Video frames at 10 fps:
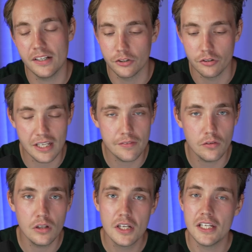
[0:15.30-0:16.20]
on your
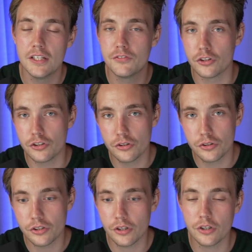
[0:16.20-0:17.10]
level. If you're
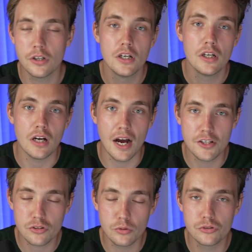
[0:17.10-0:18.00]
junior, high
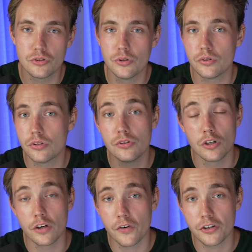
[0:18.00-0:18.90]
school student,
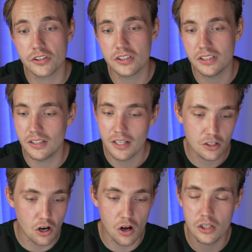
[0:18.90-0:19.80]
university,
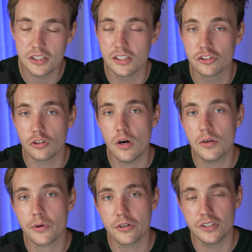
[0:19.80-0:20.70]
college, and so on.
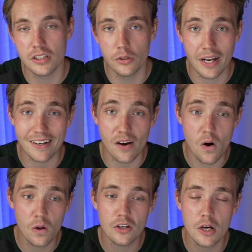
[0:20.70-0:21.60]
We're going to look at
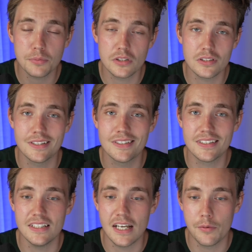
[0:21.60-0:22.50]
all the options and
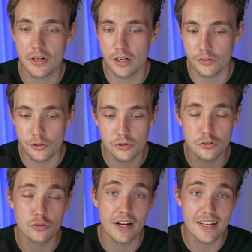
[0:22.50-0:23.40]
see how we can use it
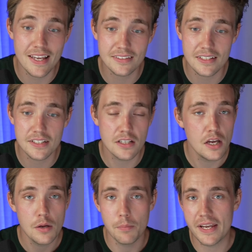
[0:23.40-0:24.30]
to write essays,
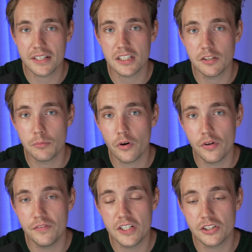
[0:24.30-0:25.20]
make ourselves more
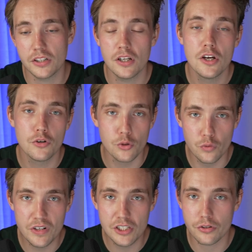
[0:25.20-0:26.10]
efficient, do
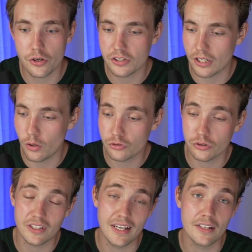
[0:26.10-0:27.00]
research, and also
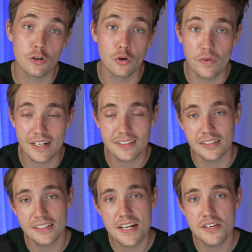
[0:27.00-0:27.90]
get correct
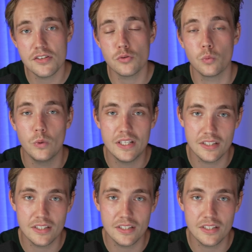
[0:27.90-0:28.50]
citations with